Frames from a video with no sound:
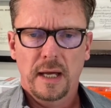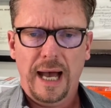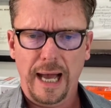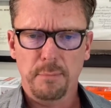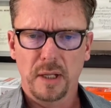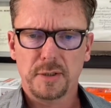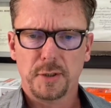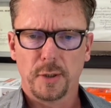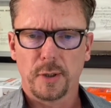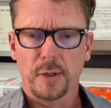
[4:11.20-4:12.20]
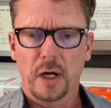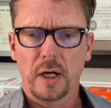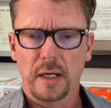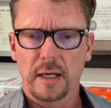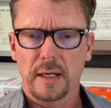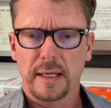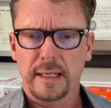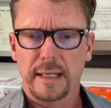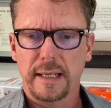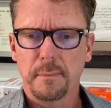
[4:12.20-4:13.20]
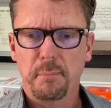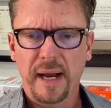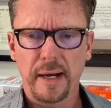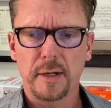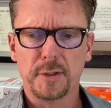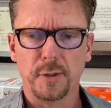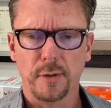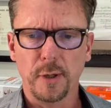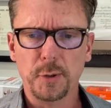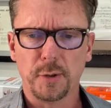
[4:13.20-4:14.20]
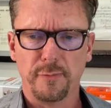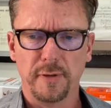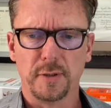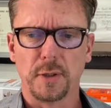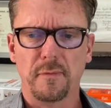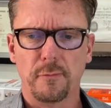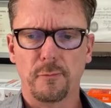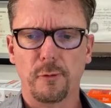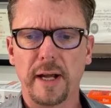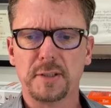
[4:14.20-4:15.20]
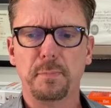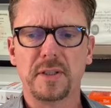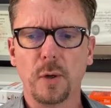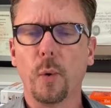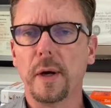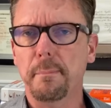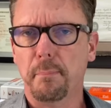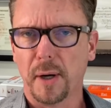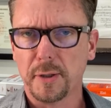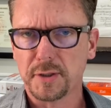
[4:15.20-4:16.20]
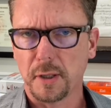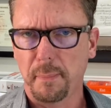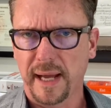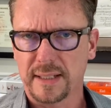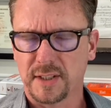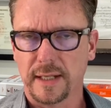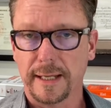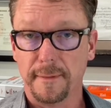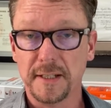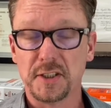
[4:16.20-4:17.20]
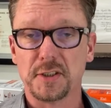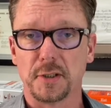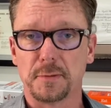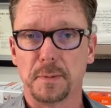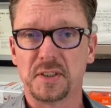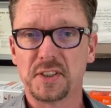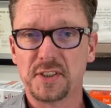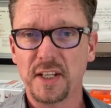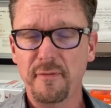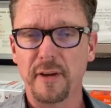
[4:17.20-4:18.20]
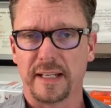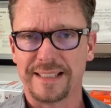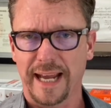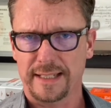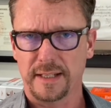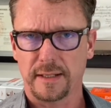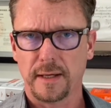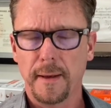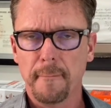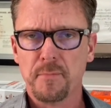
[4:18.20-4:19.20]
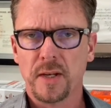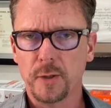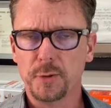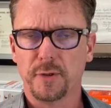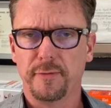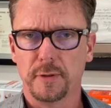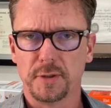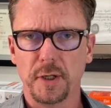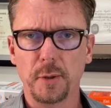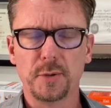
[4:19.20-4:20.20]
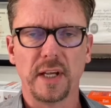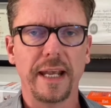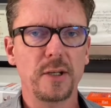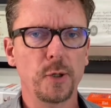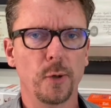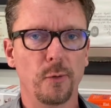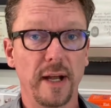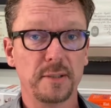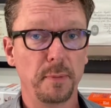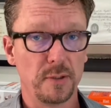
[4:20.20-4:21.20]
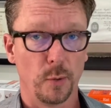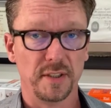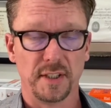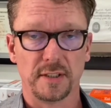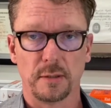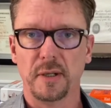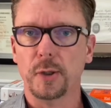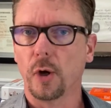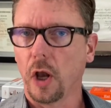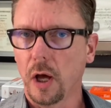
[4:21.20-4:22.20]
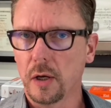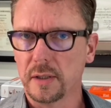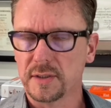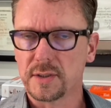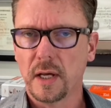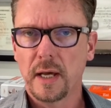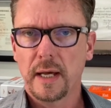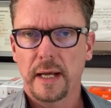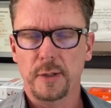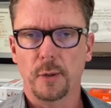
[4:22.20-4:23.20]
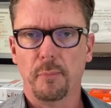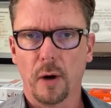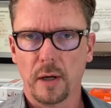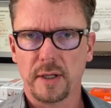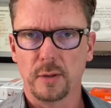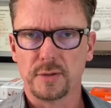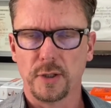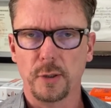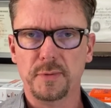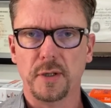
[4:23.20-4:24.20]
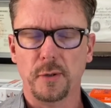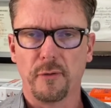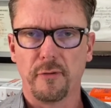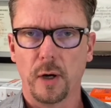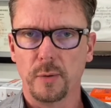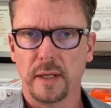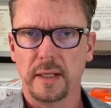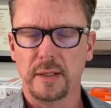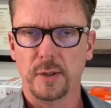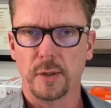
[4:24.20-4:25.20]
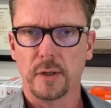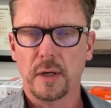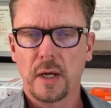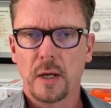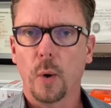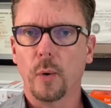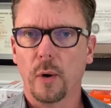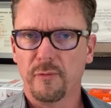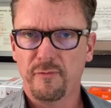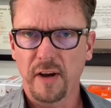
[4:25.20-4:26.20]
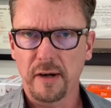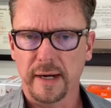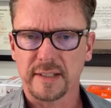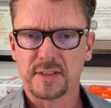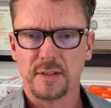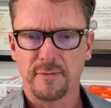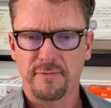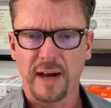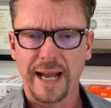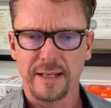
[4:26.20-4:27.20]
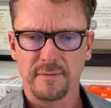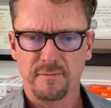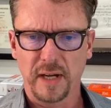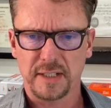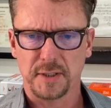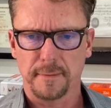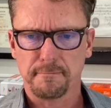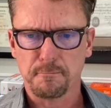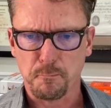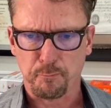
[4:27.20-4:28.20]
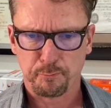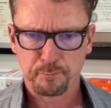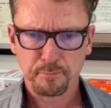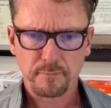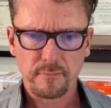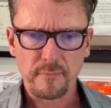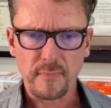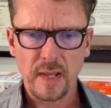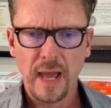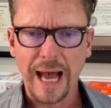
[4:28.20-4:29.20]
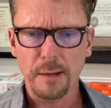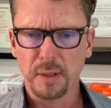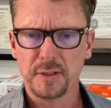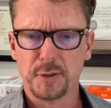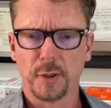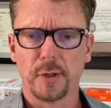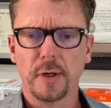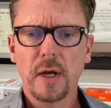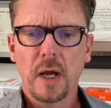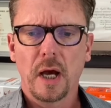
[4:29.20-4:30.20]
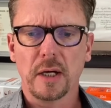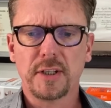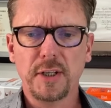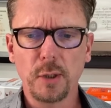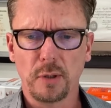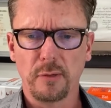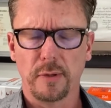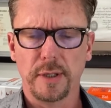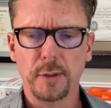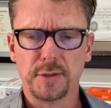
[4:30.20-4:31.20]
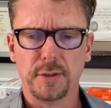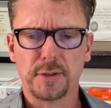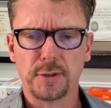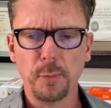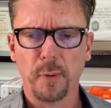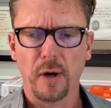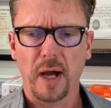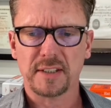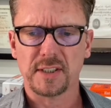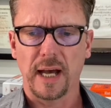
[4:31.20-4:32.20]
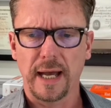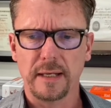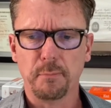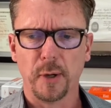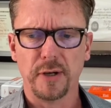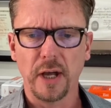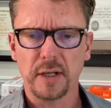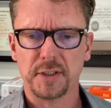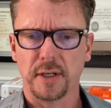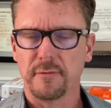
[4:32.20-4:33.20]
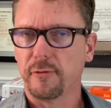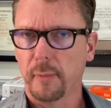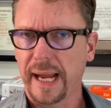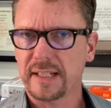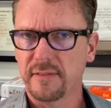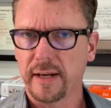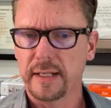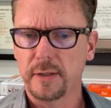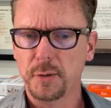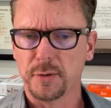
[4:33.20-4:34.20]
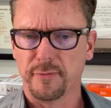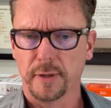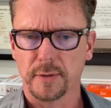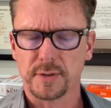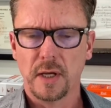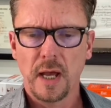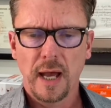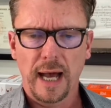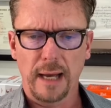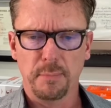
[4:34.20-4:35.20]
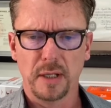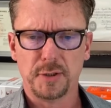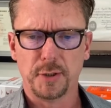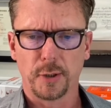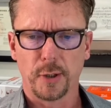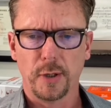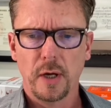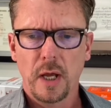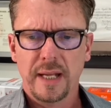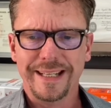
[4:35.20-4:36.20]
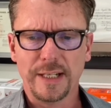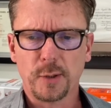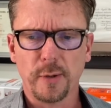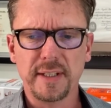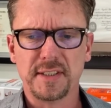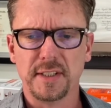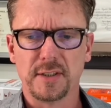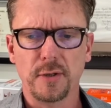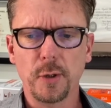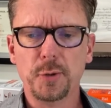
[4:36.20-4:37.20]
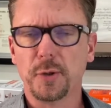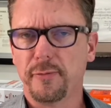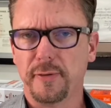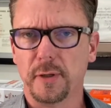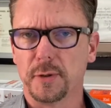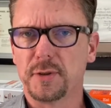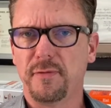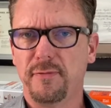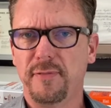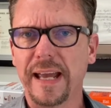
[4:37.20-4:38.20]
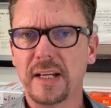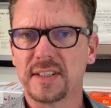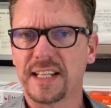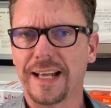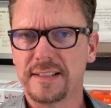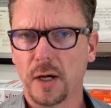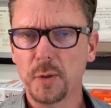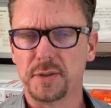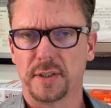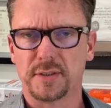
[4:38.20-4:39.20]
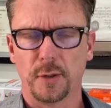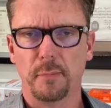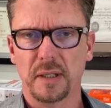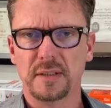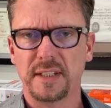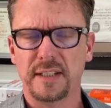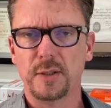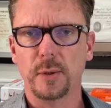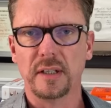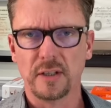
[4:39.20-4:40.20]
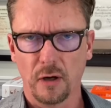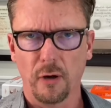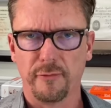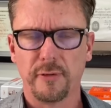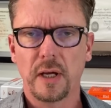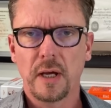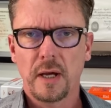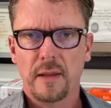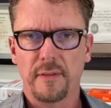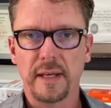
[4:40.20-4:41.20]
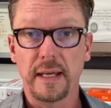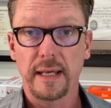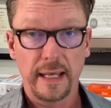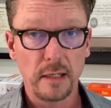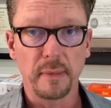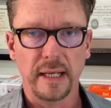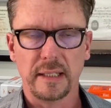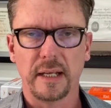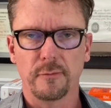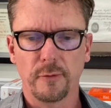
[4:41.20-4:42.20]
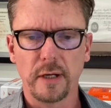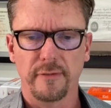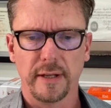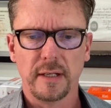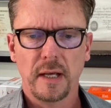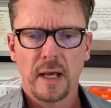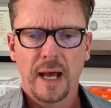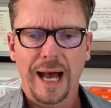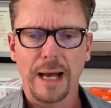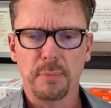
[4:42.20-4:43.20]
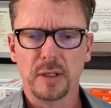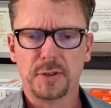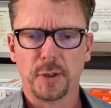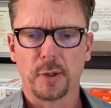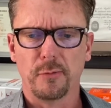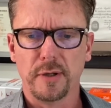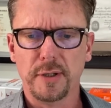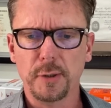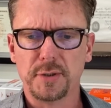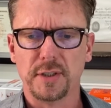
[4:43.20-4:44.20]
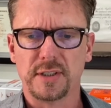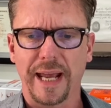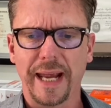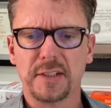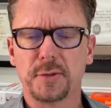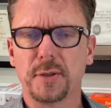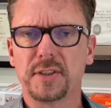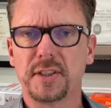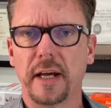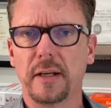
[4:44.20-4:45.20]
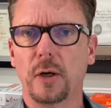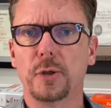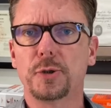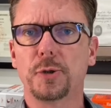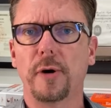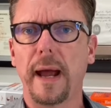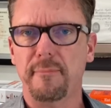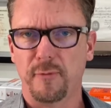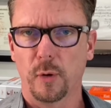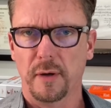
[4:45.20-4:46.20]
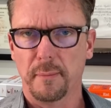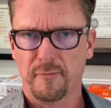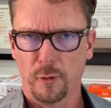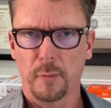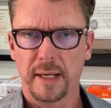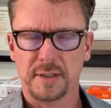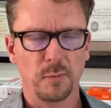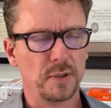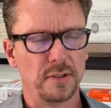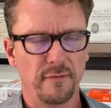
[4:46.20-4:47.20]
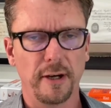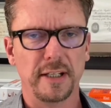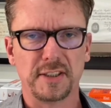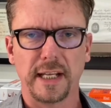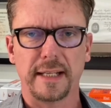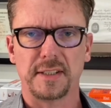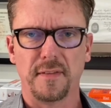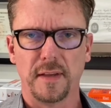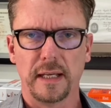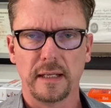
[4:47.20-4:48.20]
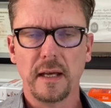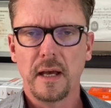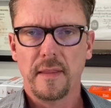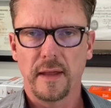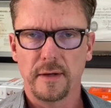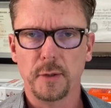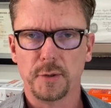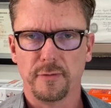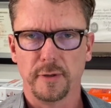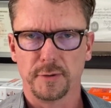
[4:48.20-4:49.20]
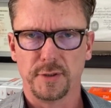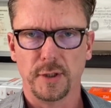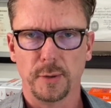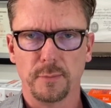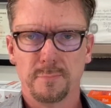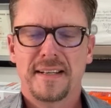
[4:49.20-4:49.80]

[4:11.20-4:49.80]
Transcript: High blood sugar uh, impairs your neutrophils of respiratory burst capacity. And this is a specific tactic neutrophils use in your respiratory system, in your lungs, in your bronchial tubes, in your throat, in your oral pharynx to fight infection. High blood sugar acutely reduces superoxide production from activated neutrophils. High blood sugar decreases neutrophils' phagocytosis, their ability to engulf the enemy and get rid of it. High blood sugar reduces extracellular trap formation, which is a very sexy thing that neutrophils do.